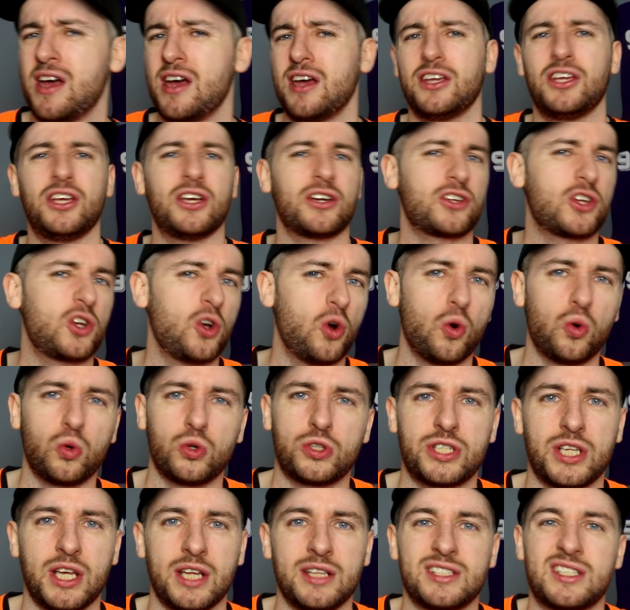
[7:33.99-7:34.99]
your
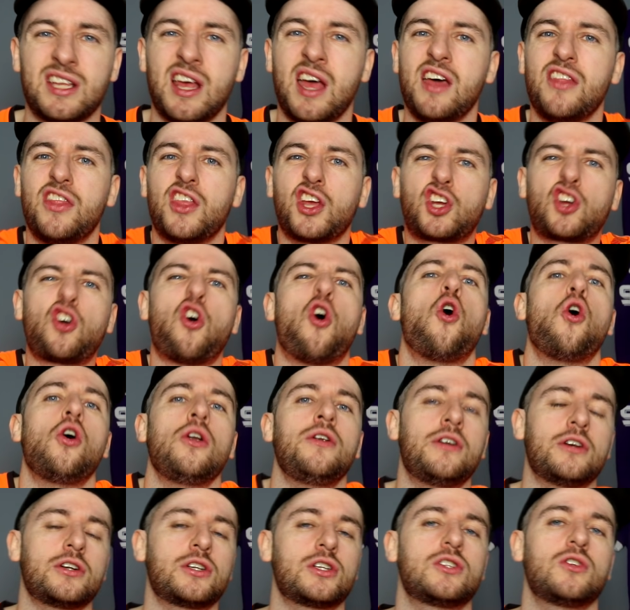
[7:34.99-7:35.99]
Goldsons, the
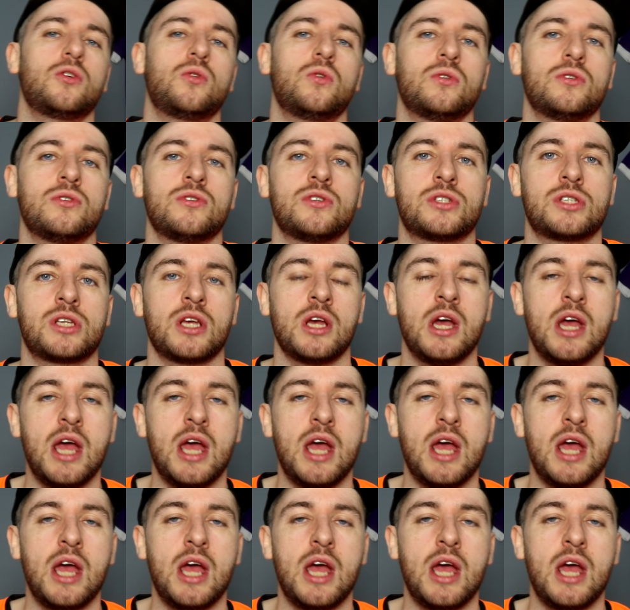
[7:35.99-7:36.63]
cornerstones